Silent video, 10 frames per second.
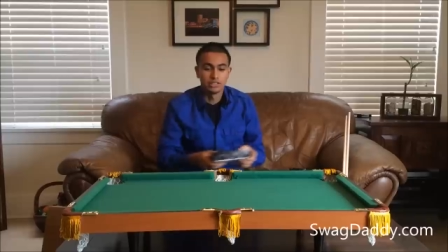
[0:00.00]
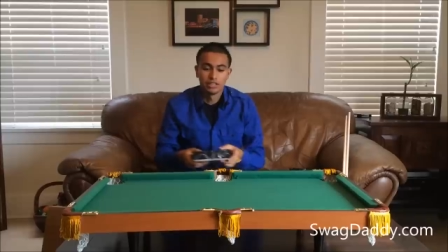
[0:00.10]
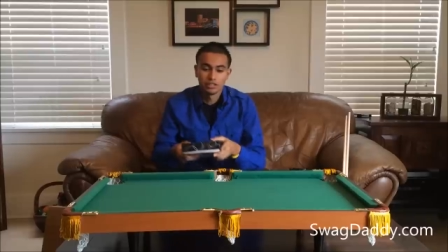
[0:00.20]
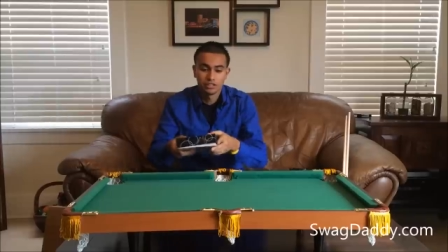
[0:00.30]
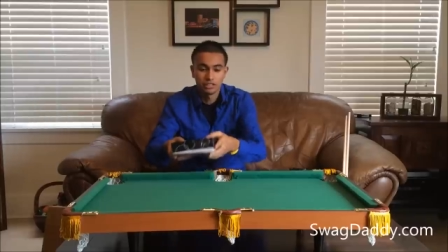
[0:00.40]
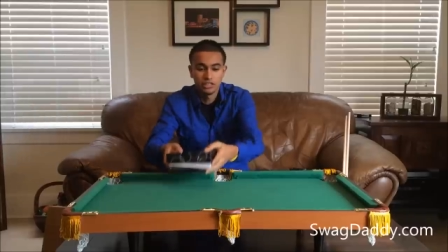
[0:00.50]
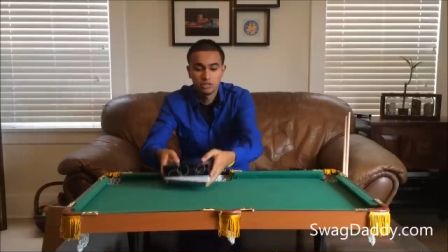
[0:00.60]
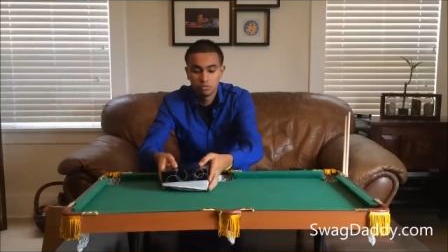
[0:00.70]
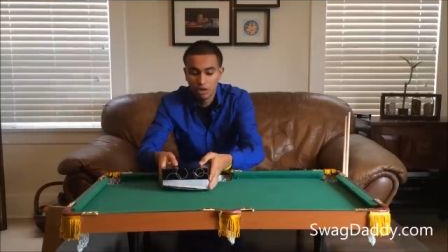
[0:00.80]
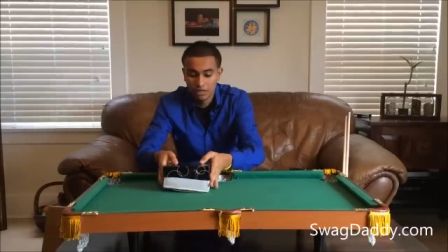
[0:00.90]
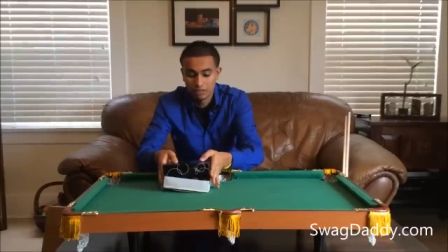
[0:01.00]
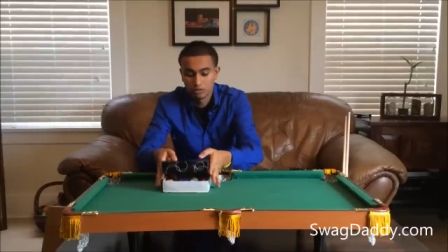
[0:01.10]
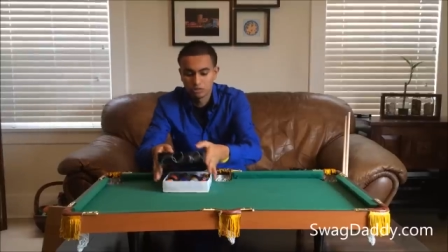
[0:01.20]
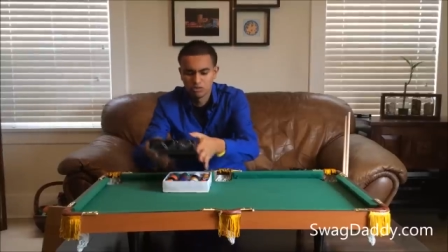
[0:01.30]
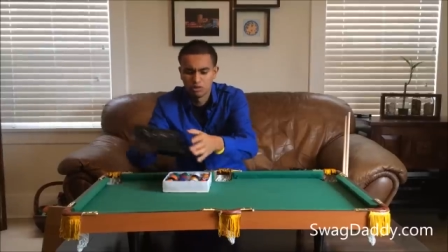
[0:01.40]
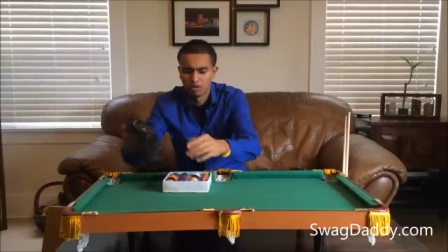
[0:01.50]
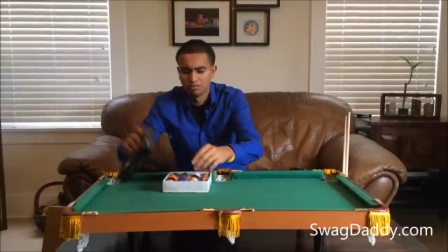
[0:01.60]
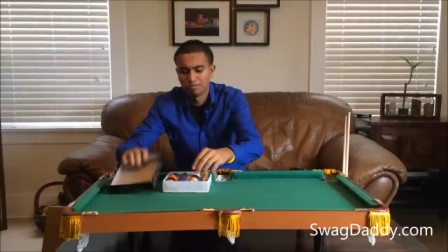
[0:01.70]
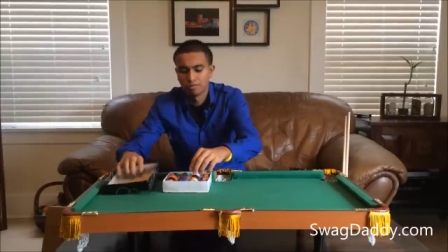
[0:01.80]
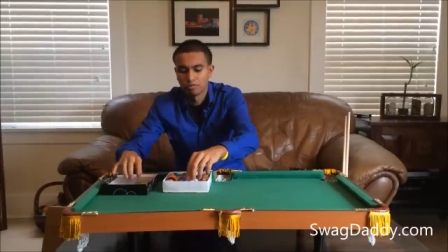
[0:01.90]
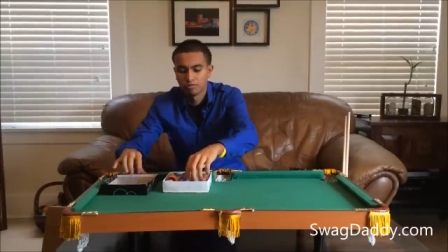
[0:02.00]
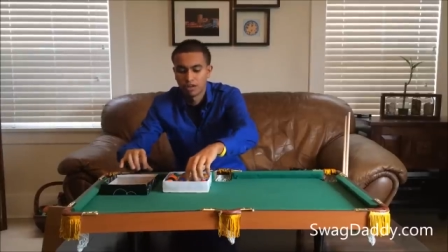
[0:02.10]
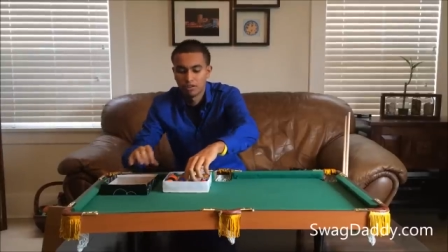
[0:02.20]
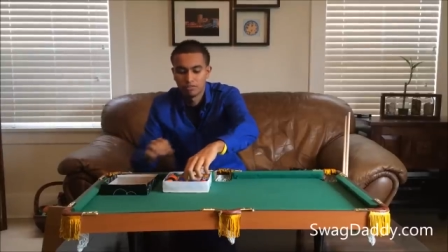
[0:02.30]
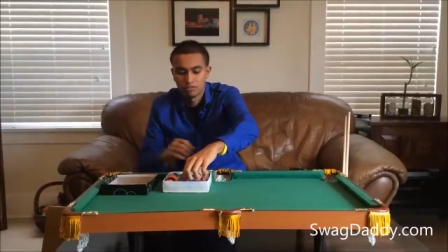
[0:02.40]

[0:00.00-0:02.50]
there, each pocket holds about four or five of